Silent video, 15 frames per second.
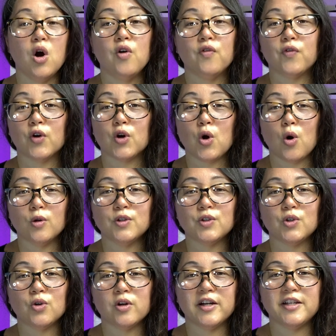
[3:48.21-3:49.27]
For cold
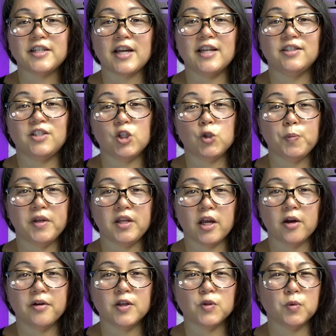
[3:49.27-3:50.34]
storage and dish pit
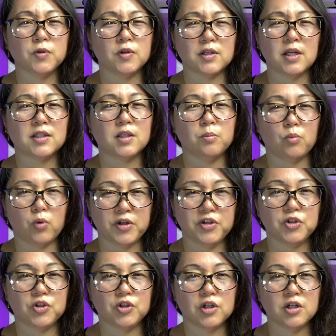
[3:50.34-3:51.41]
areas where there's lots of
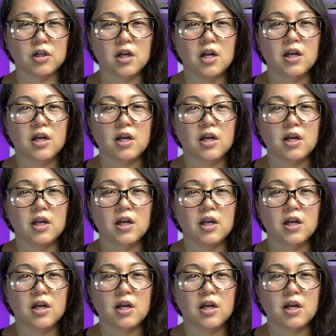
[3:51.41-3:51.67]
moisture,